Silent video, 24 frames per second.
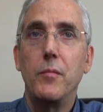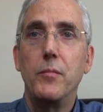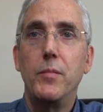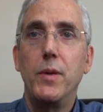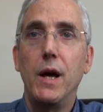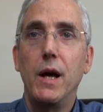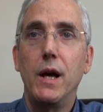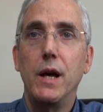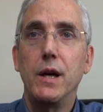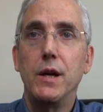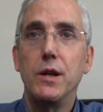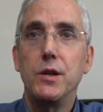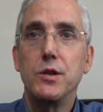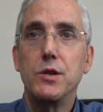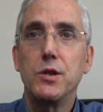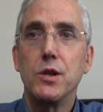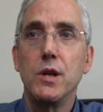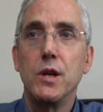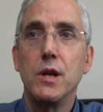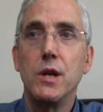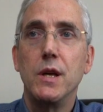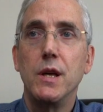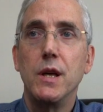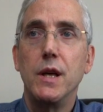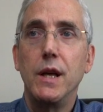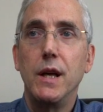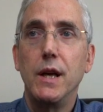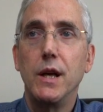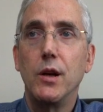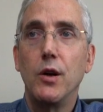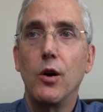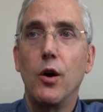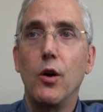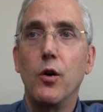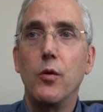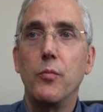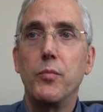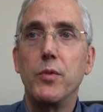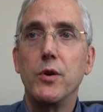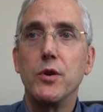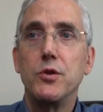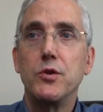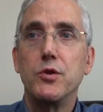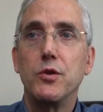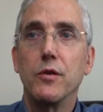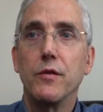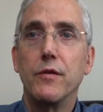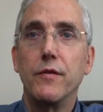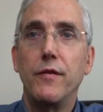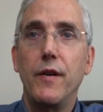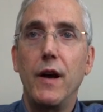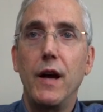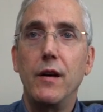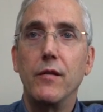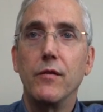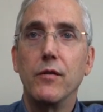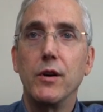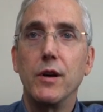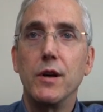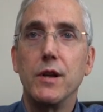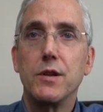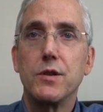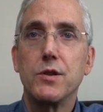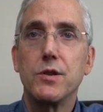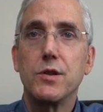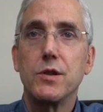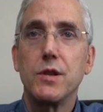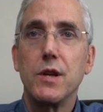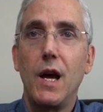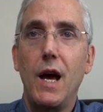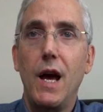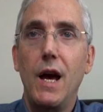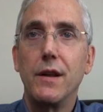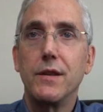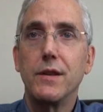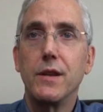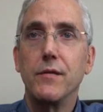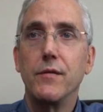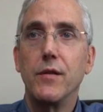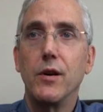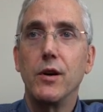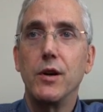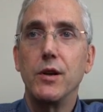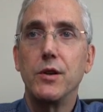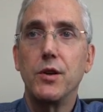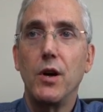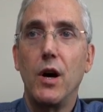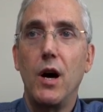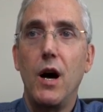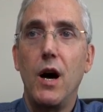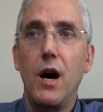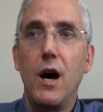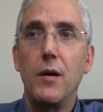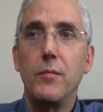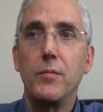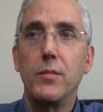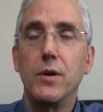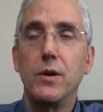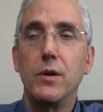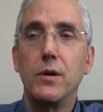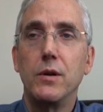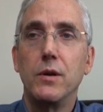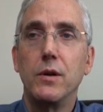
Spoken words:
page, it opens your favorites at the very top.